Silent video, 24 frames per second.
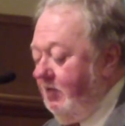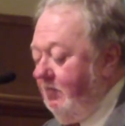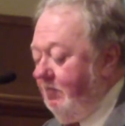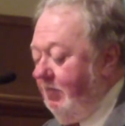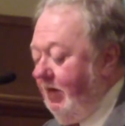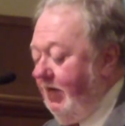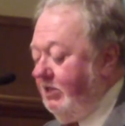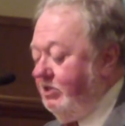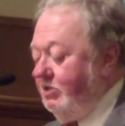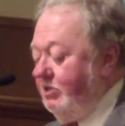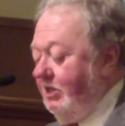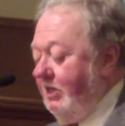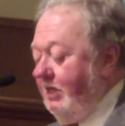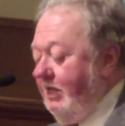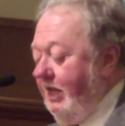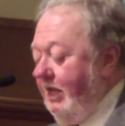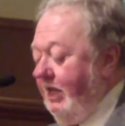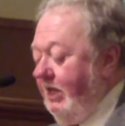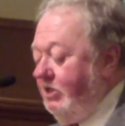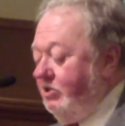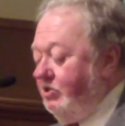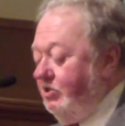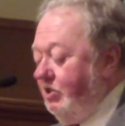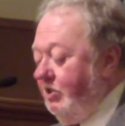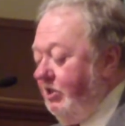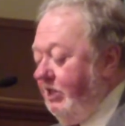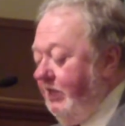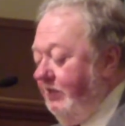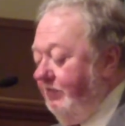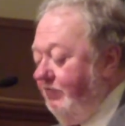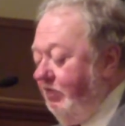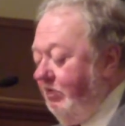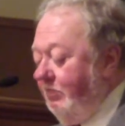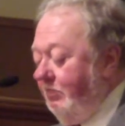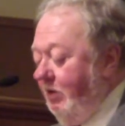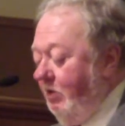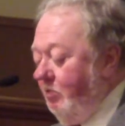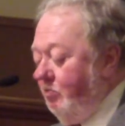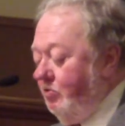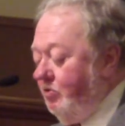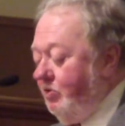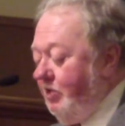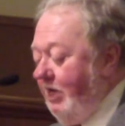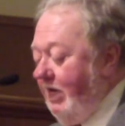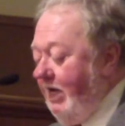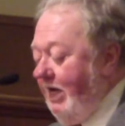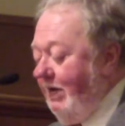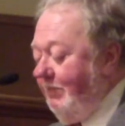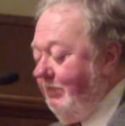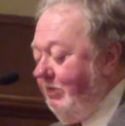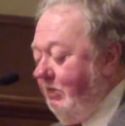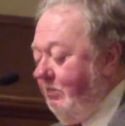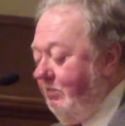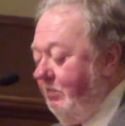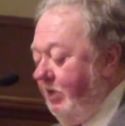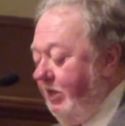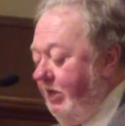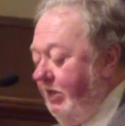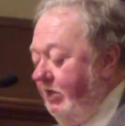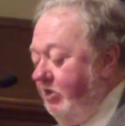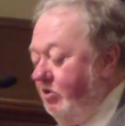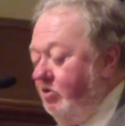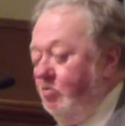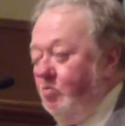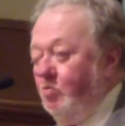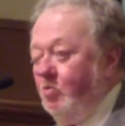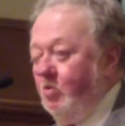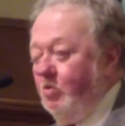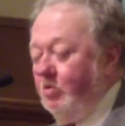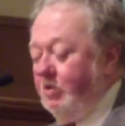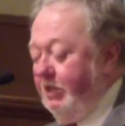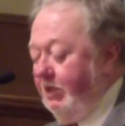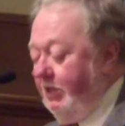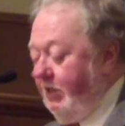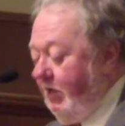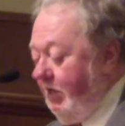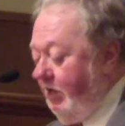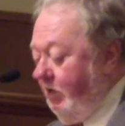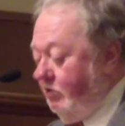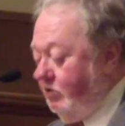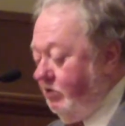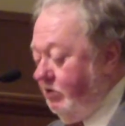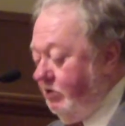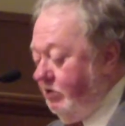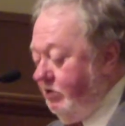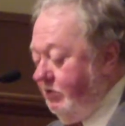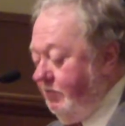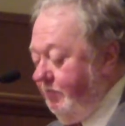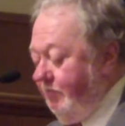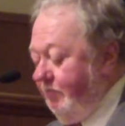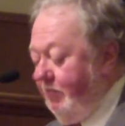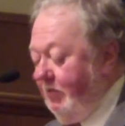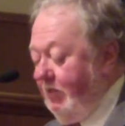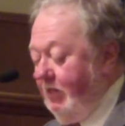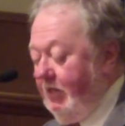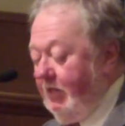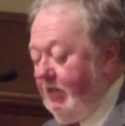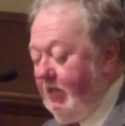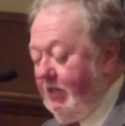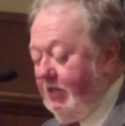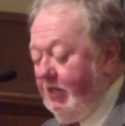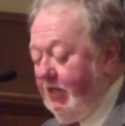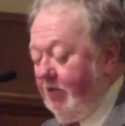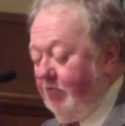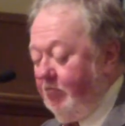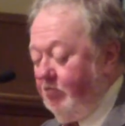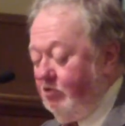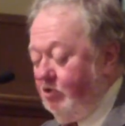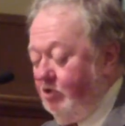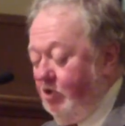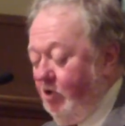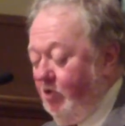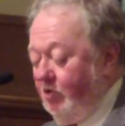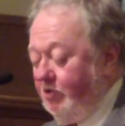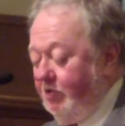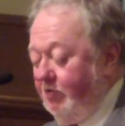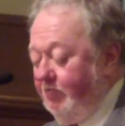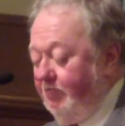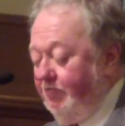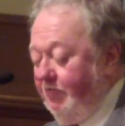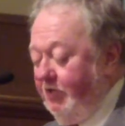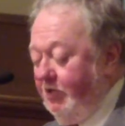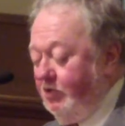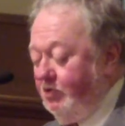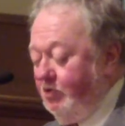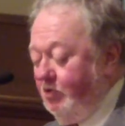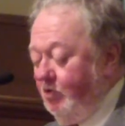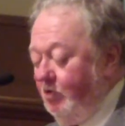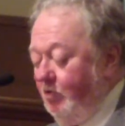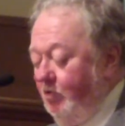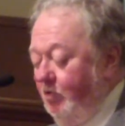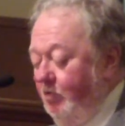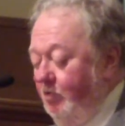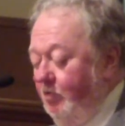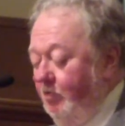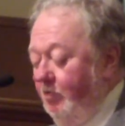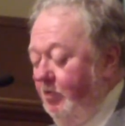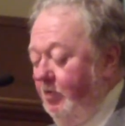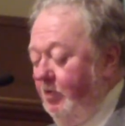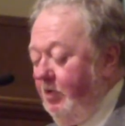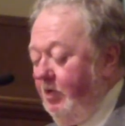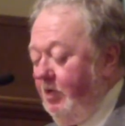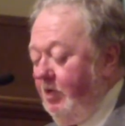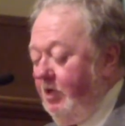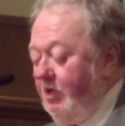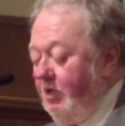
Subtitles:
makes the case that giving both time and money to worthy causes can result in physical,